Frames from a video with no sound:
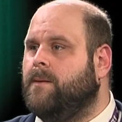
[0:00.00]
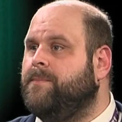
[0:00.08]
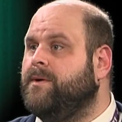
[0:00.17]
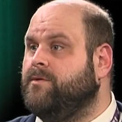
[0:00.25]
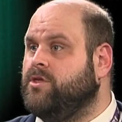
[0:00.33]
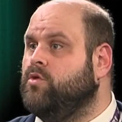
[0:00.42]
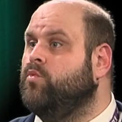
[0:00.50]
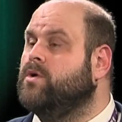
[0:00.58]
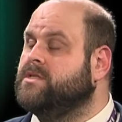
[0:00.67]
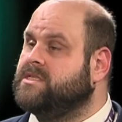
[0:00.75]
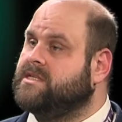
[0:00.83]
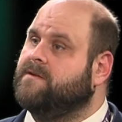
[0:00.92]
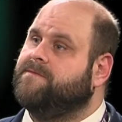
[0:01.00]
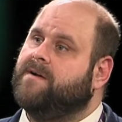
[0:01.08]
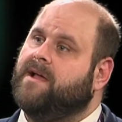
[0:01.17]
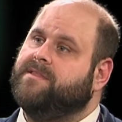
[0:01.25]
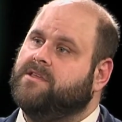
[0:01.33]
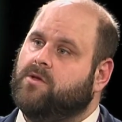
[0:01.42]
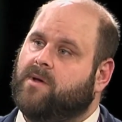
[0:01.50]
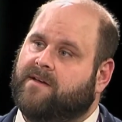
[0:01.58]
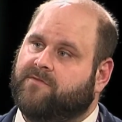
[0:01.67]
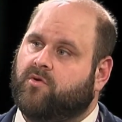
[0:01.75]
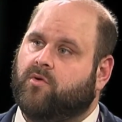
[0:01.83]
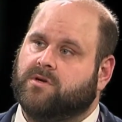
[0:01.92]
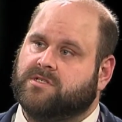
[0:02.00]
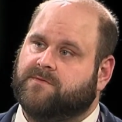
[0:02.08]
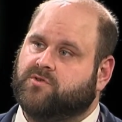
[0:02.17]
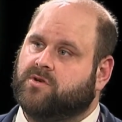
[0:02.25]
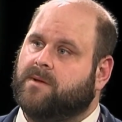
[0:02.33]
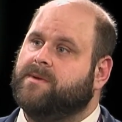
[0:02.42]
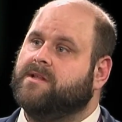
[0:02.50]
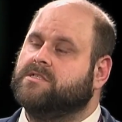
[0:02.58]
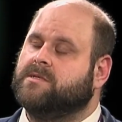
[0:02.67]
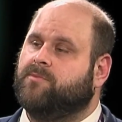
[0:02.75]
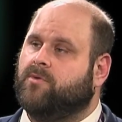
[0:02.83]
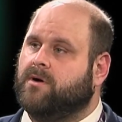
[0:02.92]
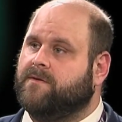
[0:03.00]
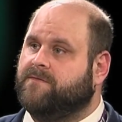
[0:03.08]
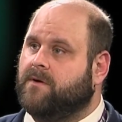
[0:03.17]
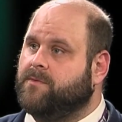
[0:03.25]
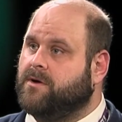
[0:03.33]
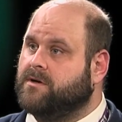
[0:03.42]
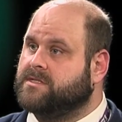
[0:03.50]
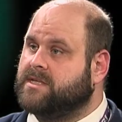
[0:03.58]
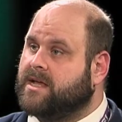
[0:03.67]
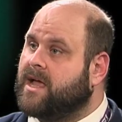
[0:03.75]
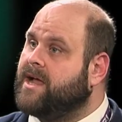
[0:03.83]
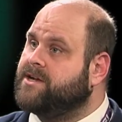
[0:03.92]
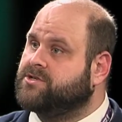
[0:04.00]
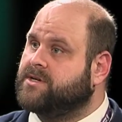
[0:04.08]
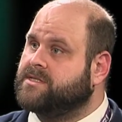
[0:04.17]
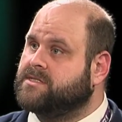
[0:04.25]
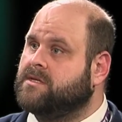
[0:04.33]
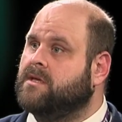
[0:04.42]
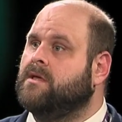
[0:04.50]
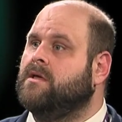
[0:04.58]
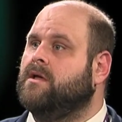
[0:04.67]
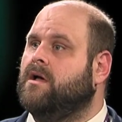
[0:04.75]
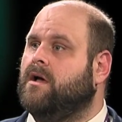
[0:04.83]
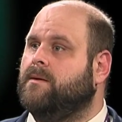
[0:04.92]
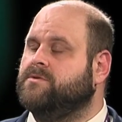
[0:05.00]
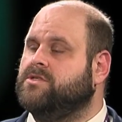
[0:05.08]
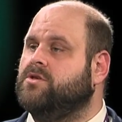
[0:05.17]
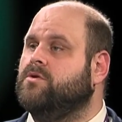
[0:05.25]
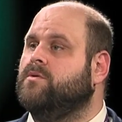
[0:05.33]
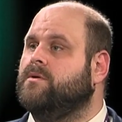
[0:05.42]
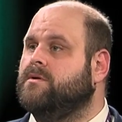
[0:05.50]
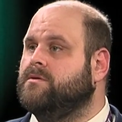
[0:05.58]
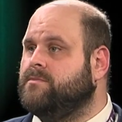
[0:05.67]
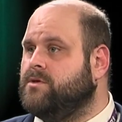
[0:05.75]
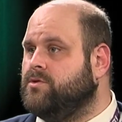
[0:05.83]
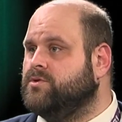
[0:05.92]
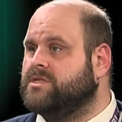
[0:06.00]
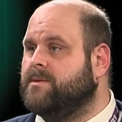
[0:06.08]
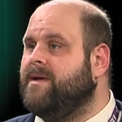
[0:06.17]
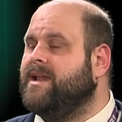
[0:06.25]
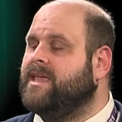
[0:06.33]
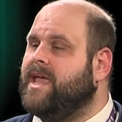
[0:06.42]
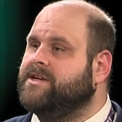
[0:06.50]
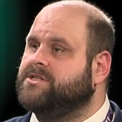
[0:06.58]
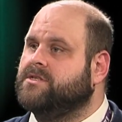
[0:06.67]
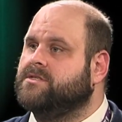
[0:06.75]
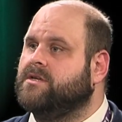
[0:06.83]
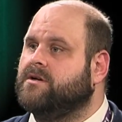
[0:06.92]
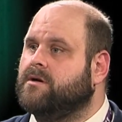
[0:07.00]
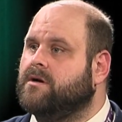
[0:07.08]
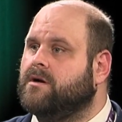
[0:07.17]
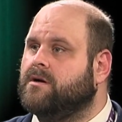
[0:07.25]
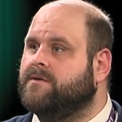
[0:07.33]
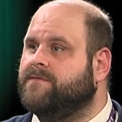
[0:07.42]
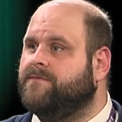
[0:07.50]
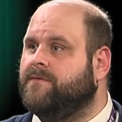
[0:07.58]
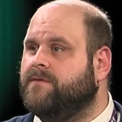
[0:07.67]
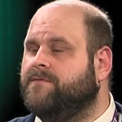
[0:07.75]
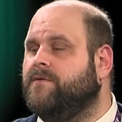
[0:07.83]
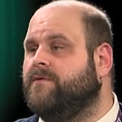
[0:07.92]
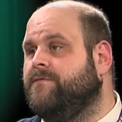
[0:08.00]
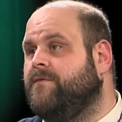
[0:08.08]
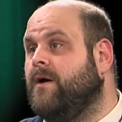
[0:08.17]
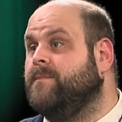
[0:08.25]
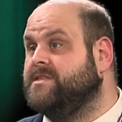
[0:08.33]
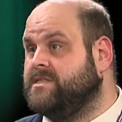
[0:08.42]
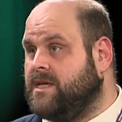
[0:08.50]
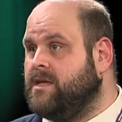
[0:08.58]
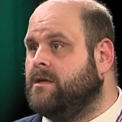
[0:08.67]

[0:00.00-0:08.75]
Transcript: but you would still find that you have course of treatment and support from your psychiatrist to use some medications or pharmacy